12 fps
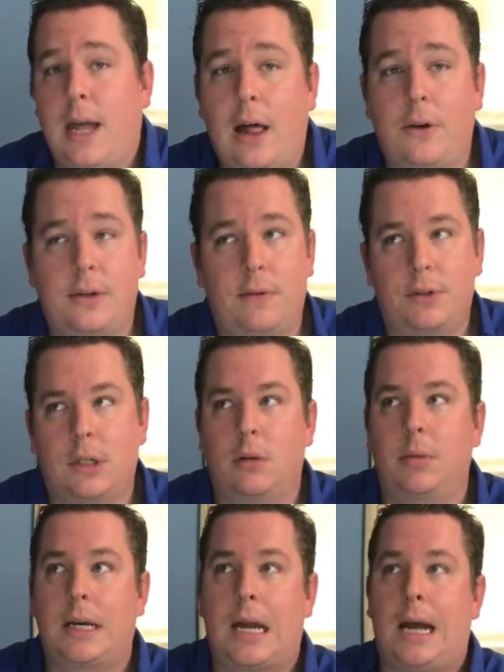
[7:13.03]
dollars, and everyone's like, oh
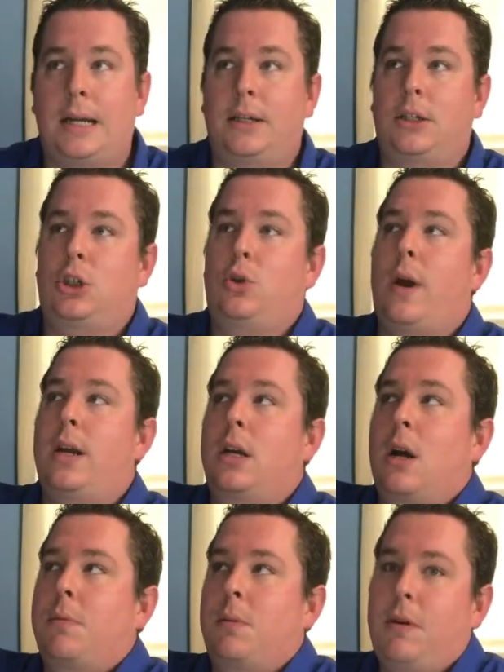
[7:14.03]
my God, it's trending
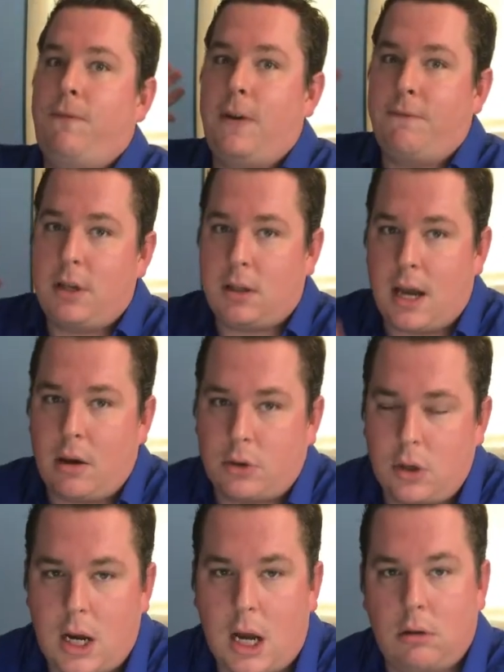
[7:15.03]
up to be fifty thousand
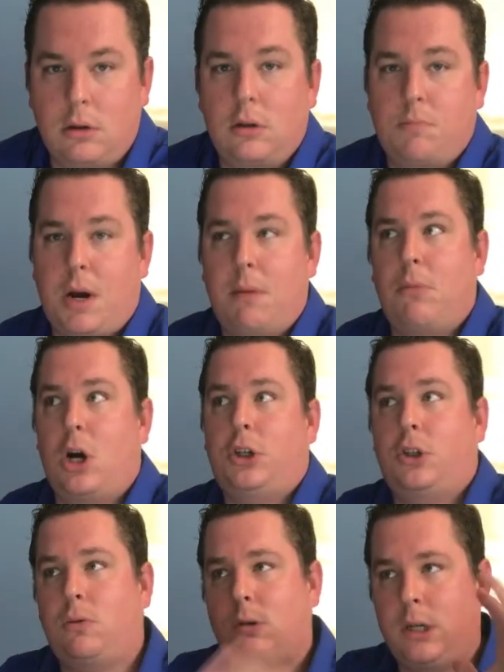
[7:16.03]
dollars by March of
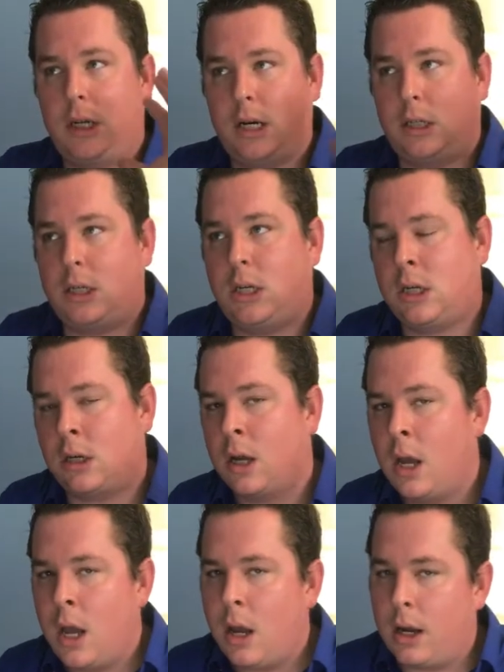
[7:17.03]
twenty eighteen.
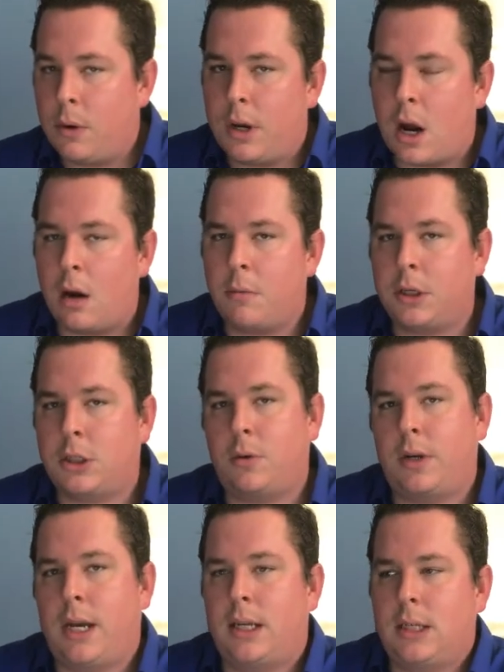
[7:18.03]
Here we are in March
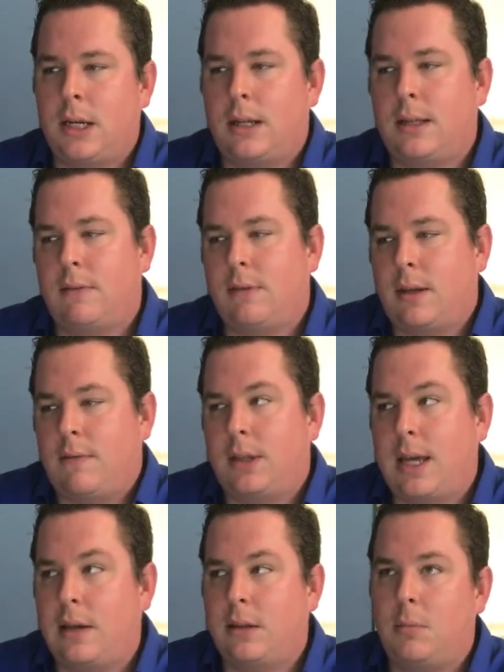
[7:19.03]
twenty eighteen, and it said
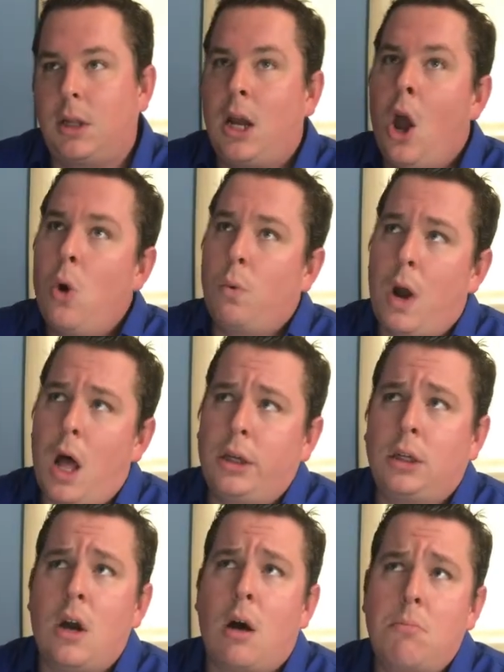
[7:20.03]
seven thousand dollars. And be like,
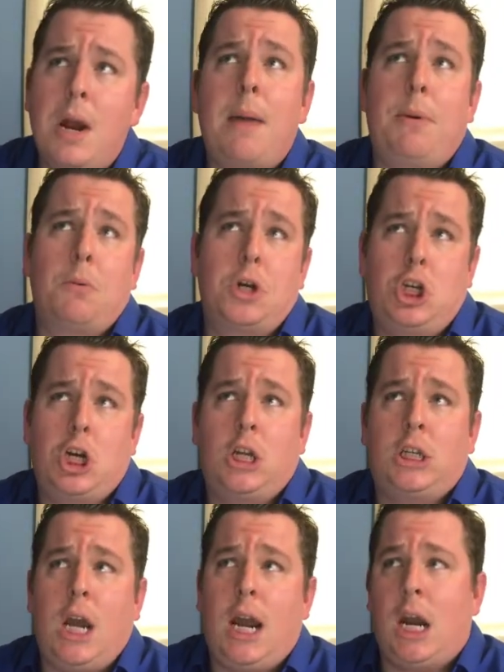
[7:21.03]
well, you know, maybe we should
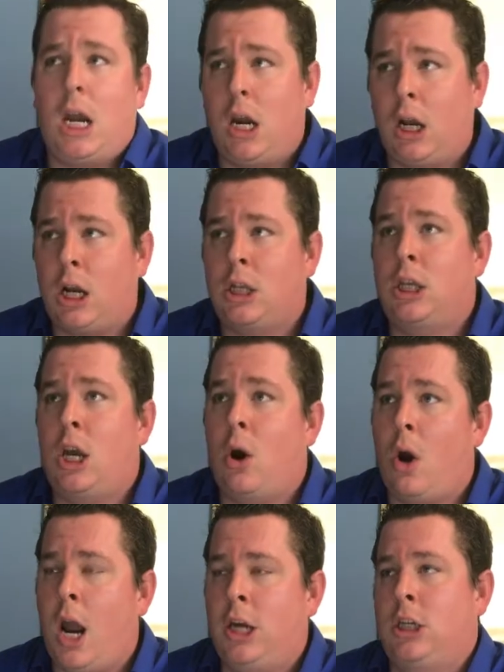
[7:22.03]
have taken into
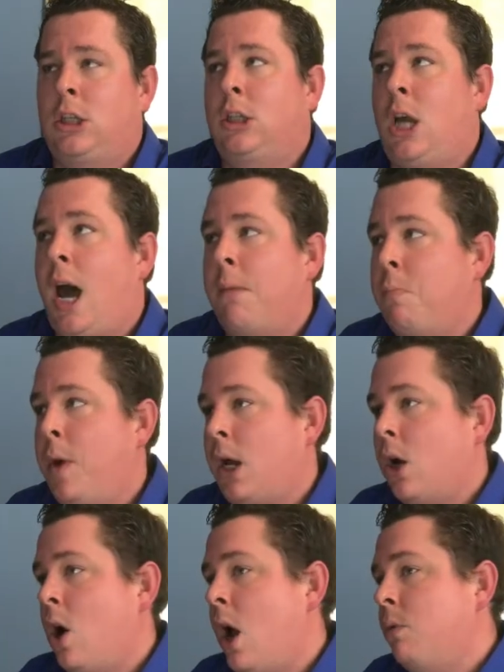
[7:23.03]
consideration that
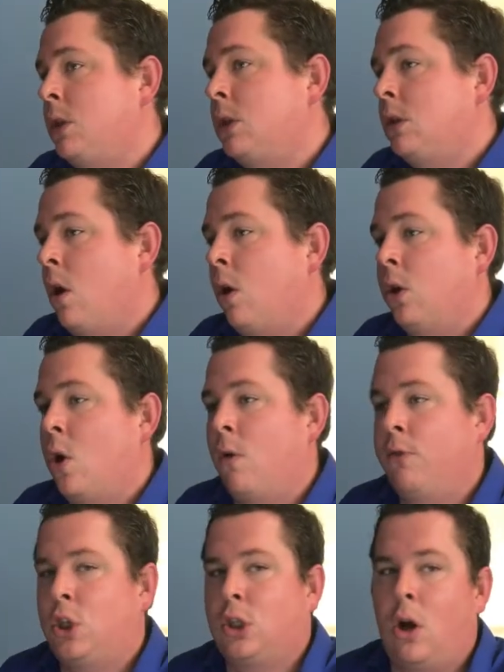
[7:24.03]
Bitcoin was sold,
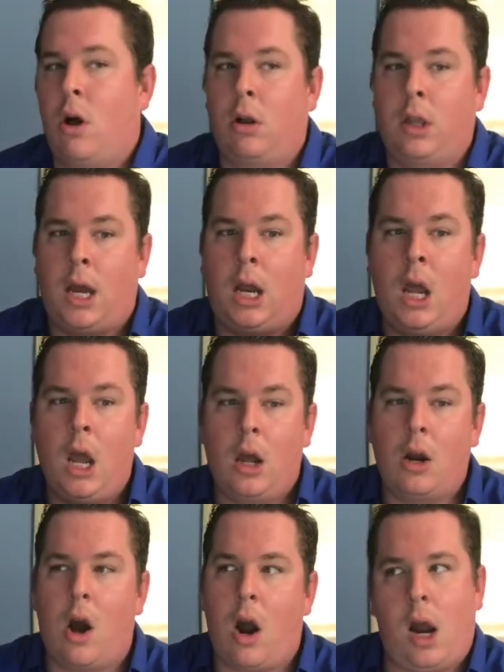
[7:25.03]
oversold at
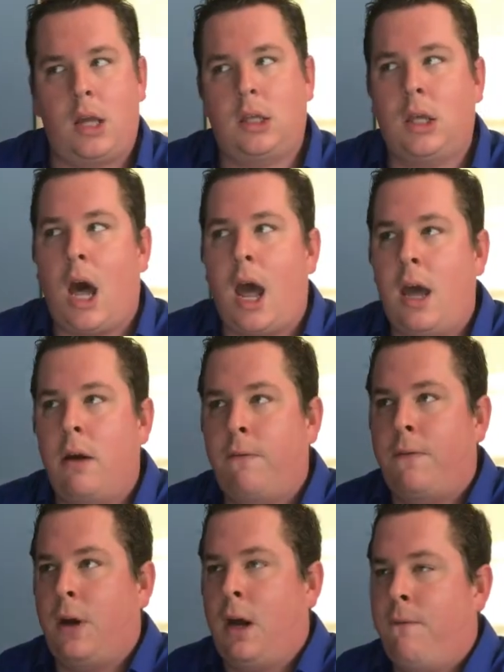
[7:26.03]
an R S I
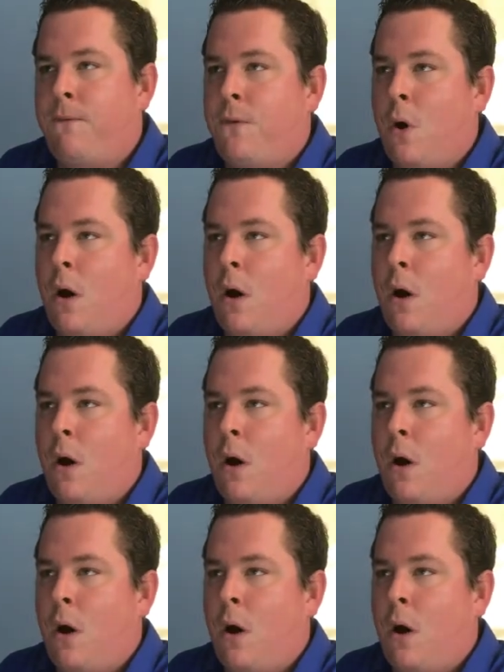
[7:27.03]
of uh,